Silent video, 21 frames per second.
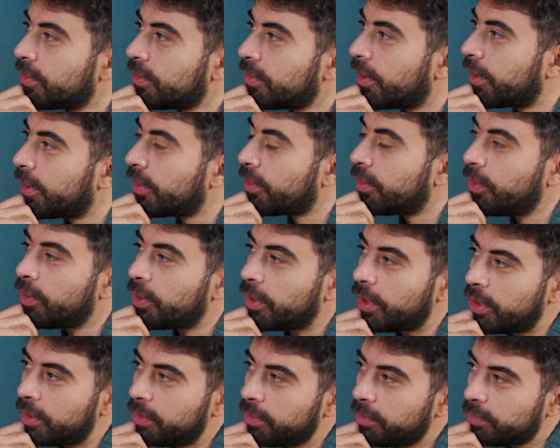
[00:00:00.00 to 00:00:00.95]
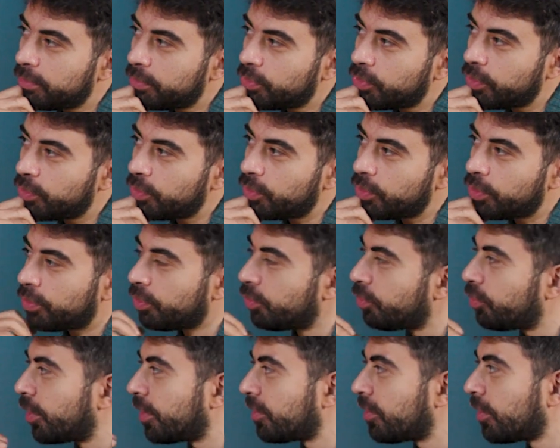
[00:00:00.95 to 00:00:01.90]
Like, okay,
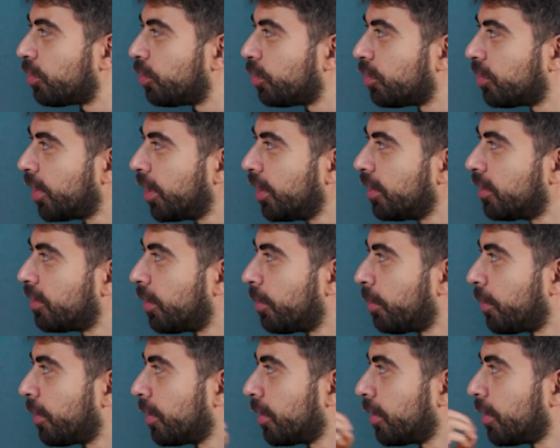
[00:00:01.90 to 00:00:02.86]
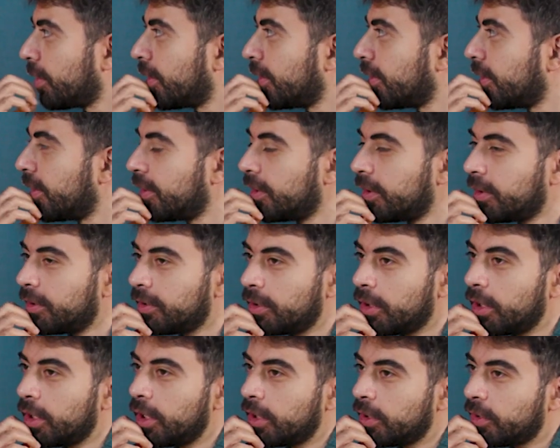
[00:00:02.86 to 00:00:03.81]
for instance, you say something and then